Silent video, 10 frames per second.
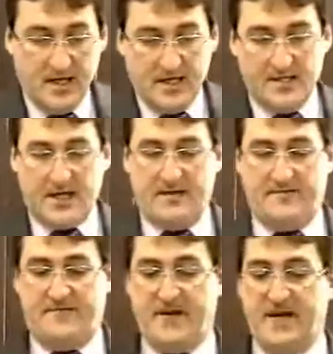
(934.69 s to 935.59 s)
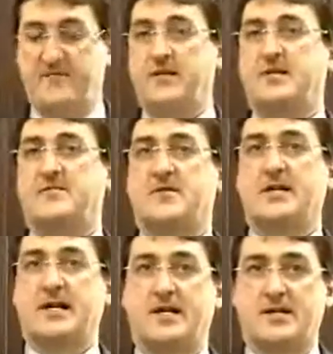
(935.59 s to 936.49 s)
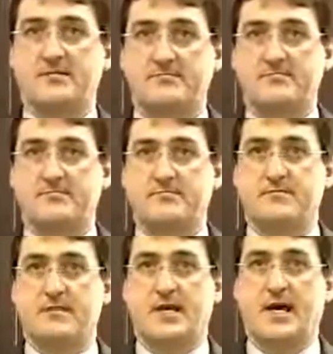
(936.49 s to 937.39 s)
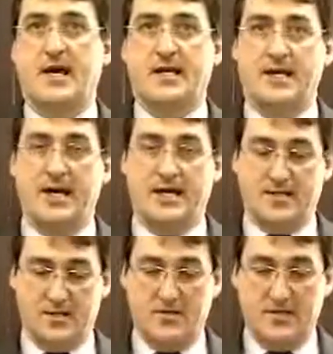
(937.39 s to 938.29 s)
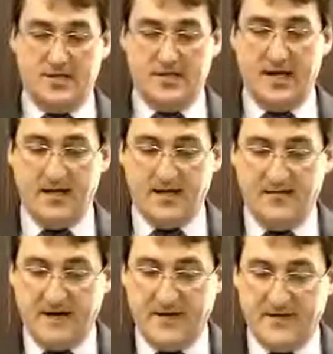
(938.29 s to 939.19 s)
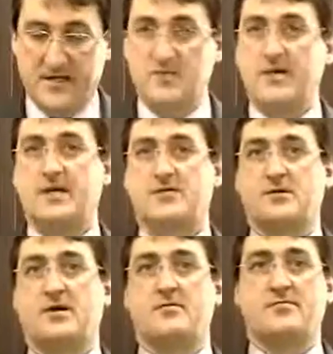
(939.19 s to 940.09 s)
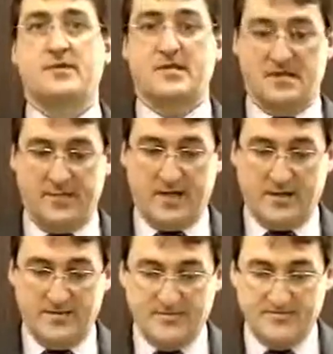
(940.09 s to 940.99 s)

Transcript: He's got 5 weeks of radiation, and he had to do this daily, 5 days a week in Toronto with Princess Margaret.